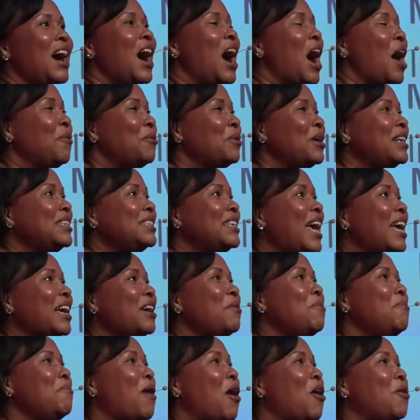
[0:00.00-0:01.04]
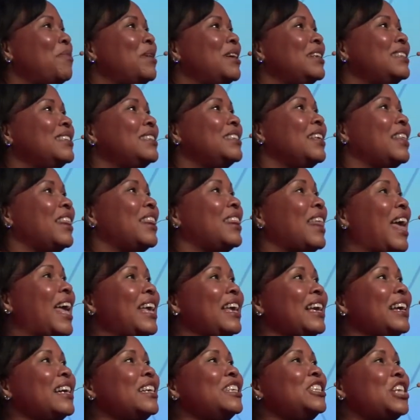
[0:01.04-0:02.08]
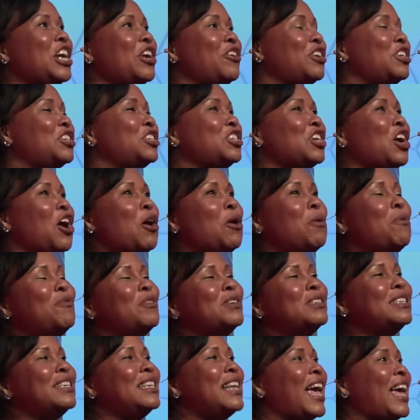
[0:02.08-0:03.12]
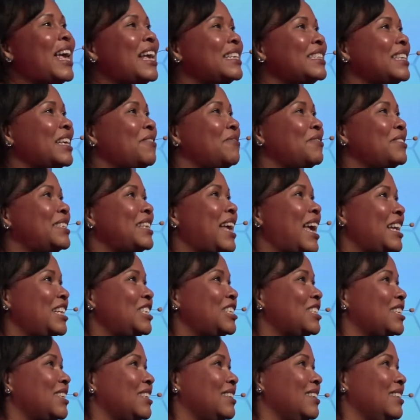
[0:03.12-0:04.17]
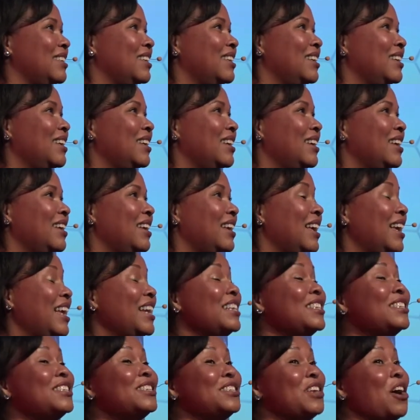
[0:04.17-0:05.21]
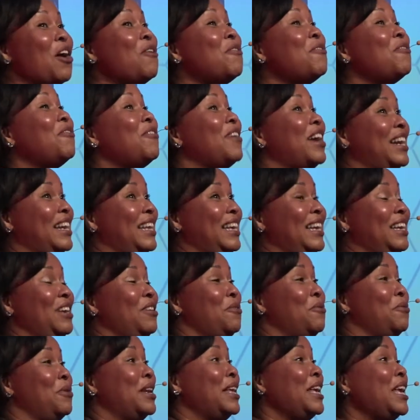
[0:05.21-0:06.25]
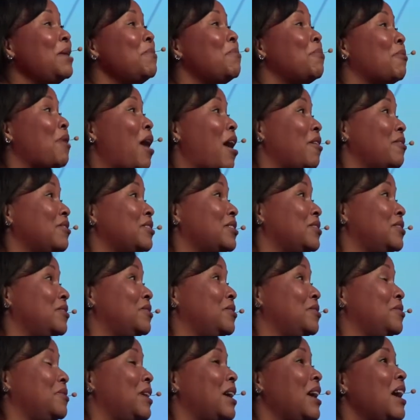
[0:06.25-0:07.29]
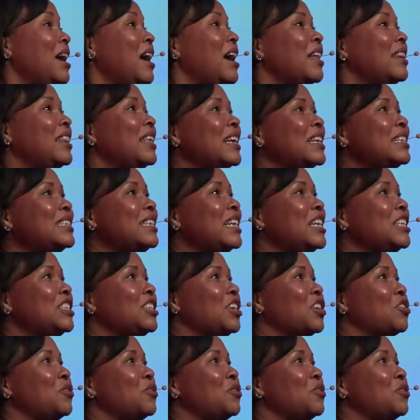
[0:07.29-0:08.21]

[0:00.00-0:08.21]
I want to take a moment to thank Jared Jobe for today's invitation. It is so funny. When he brought to the attention of